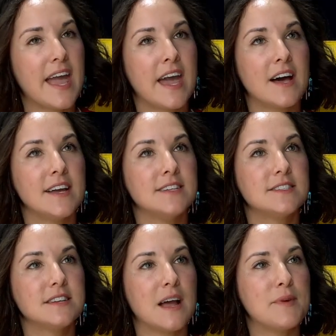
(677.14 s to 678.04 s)

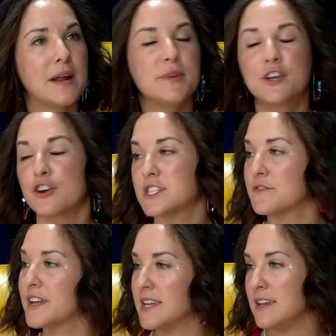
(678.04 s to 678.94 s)
And I mean, I'd be curious of
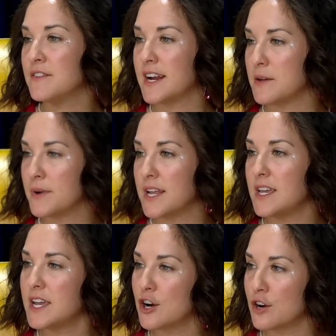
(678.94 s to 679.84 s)
like even anybody
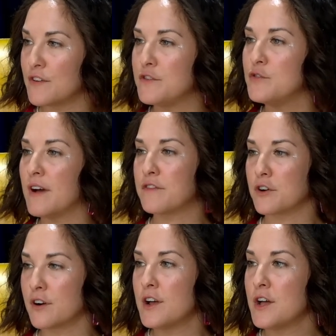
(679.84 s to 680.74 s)
here, if you've
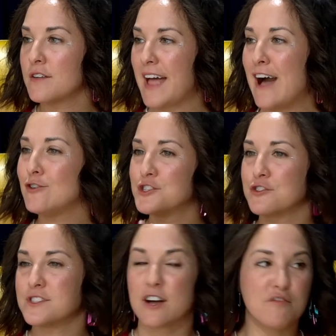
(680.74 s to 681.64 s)
ever held
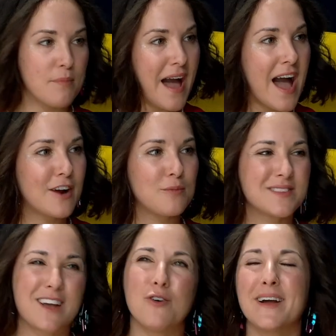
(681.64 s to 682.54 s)
yourself back or been
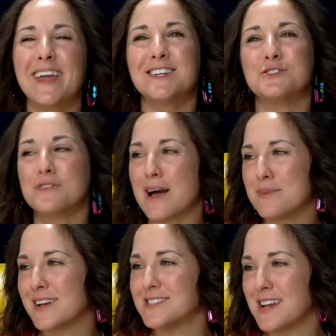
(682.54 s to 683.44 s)
like, oh, I can't do that
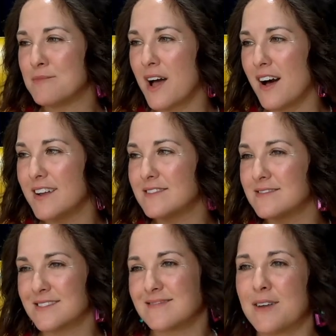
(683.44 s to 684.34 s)
because I'm not
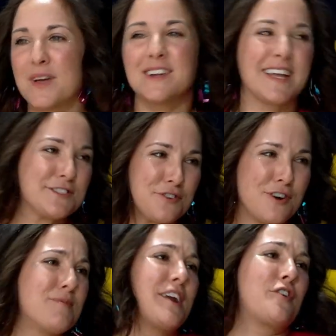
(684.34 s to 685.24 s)
a dancer, or
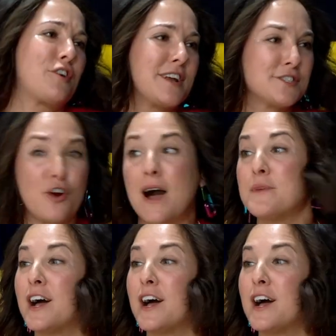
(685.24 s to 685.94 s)
I'm not an artist, or I'm